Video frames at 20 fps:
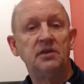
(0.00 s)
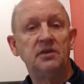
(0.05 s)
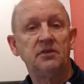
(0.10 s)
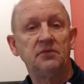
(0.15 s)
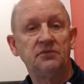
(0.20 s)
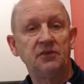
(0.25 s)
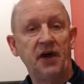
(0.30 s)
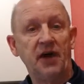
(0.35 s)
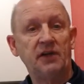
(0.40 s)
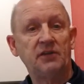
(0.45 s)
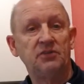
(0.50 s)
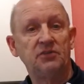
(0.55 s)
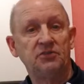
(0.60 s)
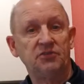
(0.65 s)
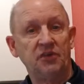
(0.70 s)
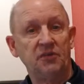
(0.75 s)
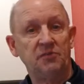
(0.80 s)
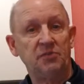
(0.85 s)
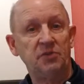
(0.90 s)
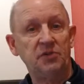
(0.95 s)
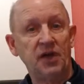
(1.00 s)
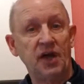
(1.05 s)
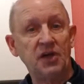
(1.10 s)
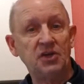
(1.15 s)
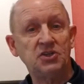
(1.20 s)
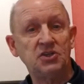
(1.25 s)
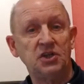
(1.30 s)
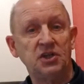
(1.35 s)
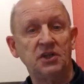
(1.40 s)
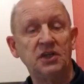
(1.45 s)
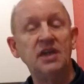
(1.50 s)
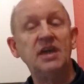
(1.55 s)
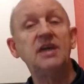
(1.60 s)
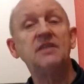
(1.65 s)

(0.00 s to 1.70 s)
the factors of production.